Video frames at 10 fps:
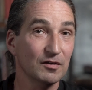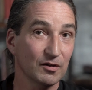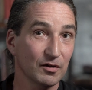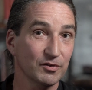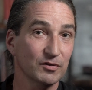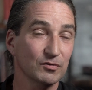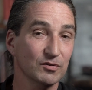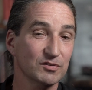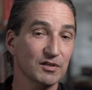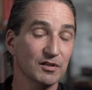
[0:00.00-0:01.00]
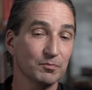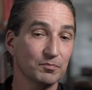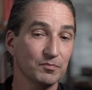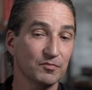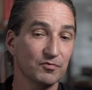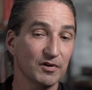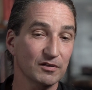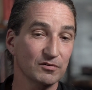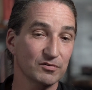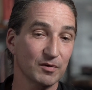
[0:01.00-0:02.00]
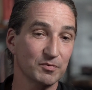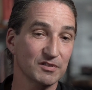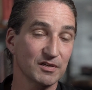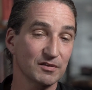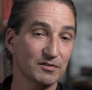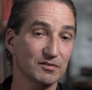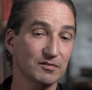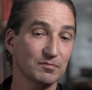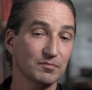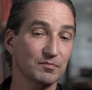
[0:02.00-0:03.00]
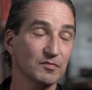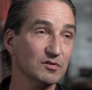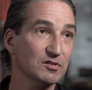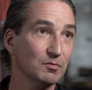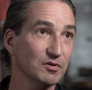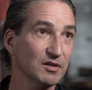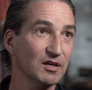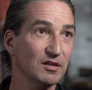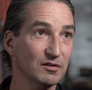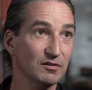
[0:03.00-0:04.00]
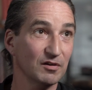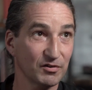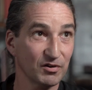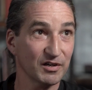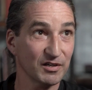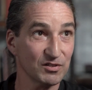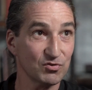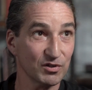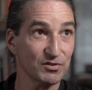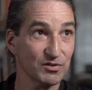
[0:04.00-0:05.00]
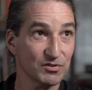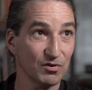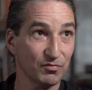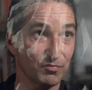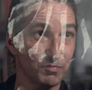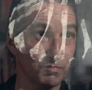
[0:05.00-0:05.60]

Yeah, I think you could say that fractals represent some of the hidden underlying structures of